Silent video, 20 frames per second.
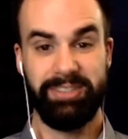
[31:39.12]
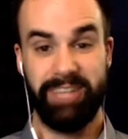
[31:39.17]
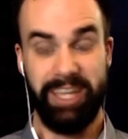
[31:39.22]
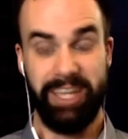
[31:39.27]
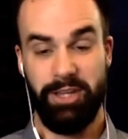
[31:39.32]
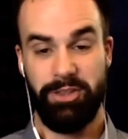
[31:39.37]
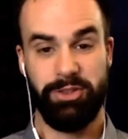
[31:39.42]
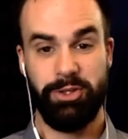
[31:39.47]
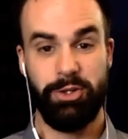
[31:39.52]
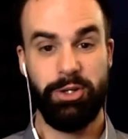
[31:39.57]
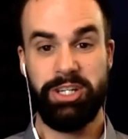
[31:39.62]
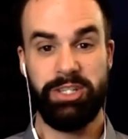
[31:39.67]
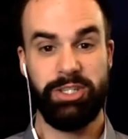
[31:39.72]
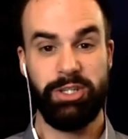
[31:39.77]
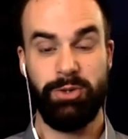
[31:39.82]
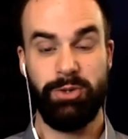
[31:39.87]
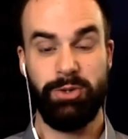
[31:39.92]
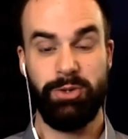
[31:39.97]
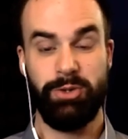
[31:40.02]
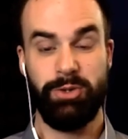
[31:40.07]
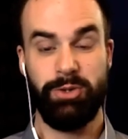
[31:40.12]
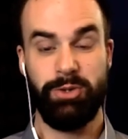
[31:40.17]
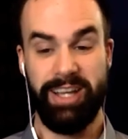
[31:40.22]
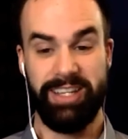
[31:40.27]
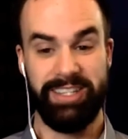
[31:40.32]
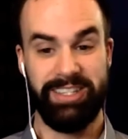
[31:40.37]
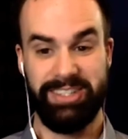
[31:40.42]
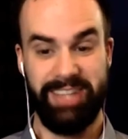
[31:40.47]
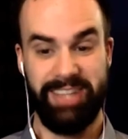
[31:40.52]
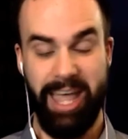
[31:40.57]
Like a
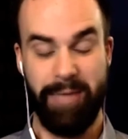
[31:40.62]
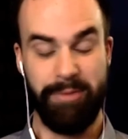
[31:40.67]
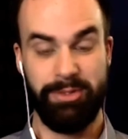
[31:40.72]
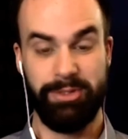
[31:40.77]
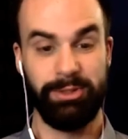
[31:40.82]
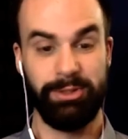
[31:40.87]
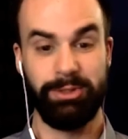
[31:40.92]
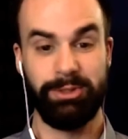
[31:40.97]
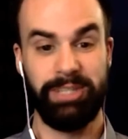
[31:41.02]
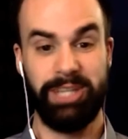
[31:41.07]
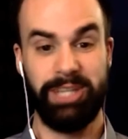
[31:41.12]
32x is absolutely